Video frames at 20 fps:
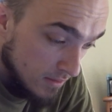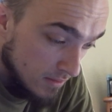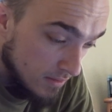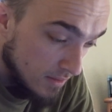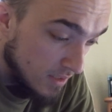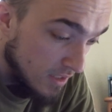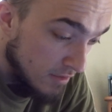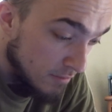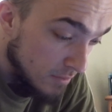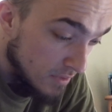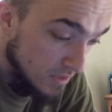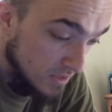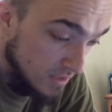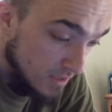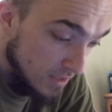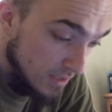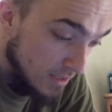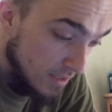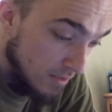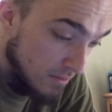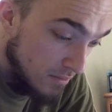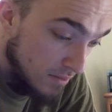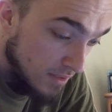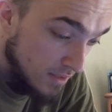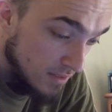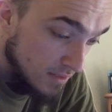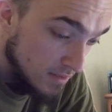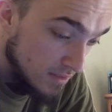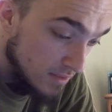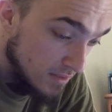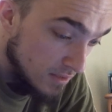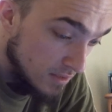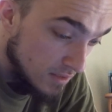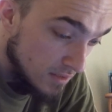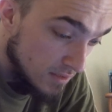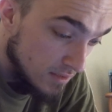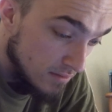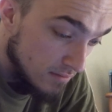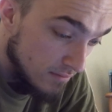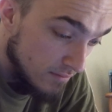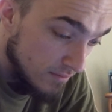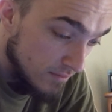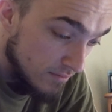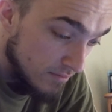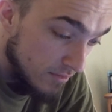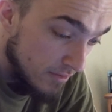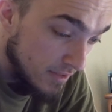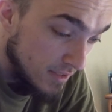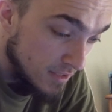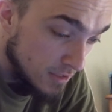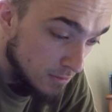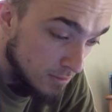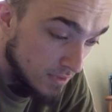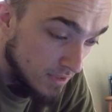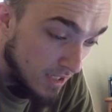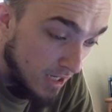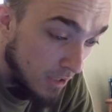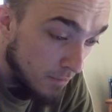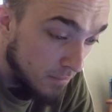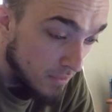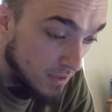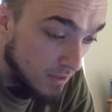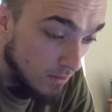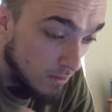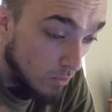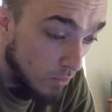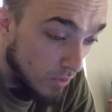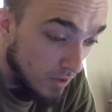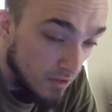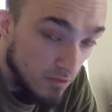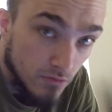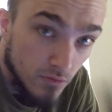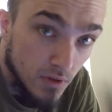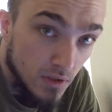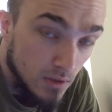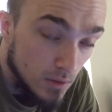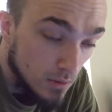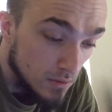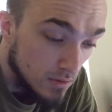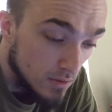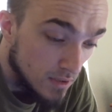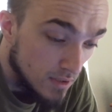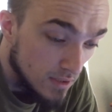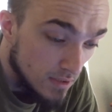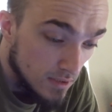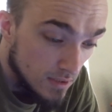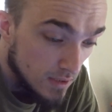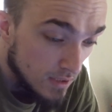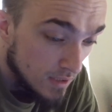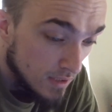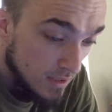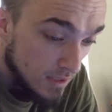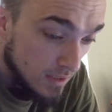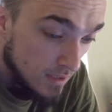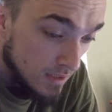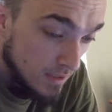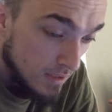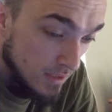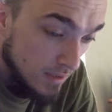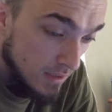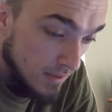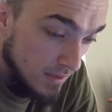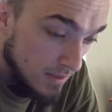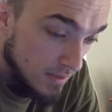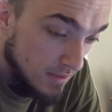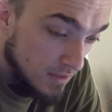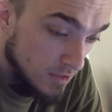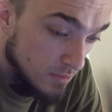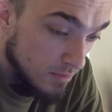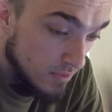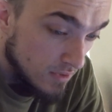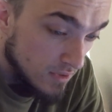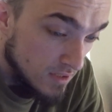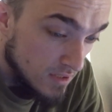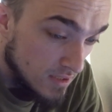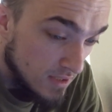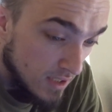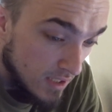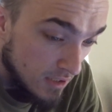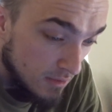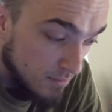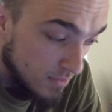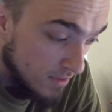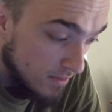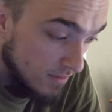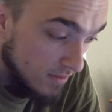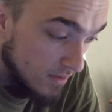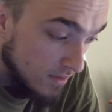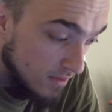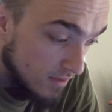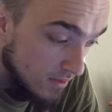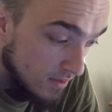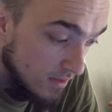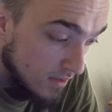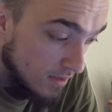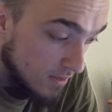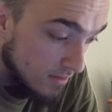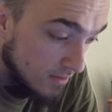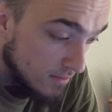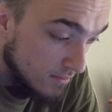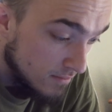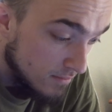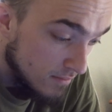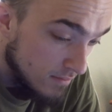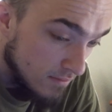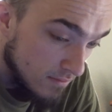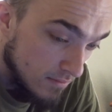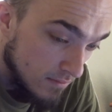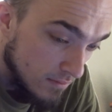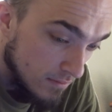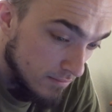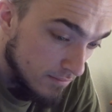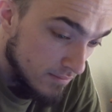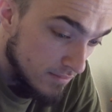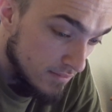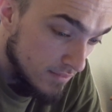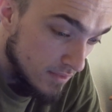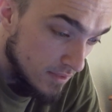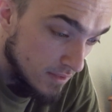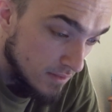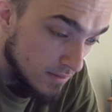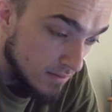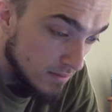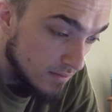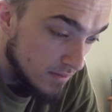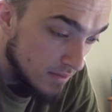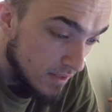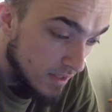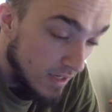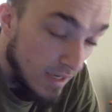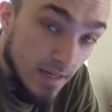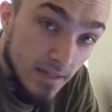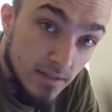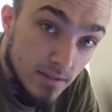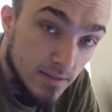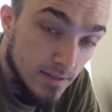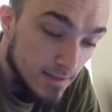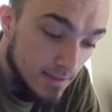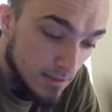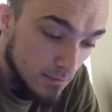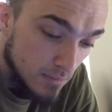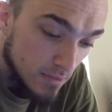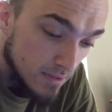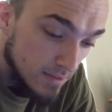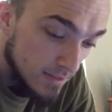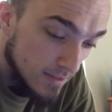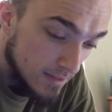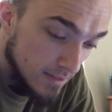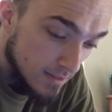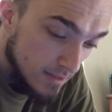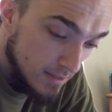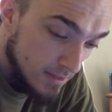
Like I've been seeing nowadays, I feel like it's been happening quite frequently, and it's pretty sad and pathetic, and fucking, I hate saying it, but I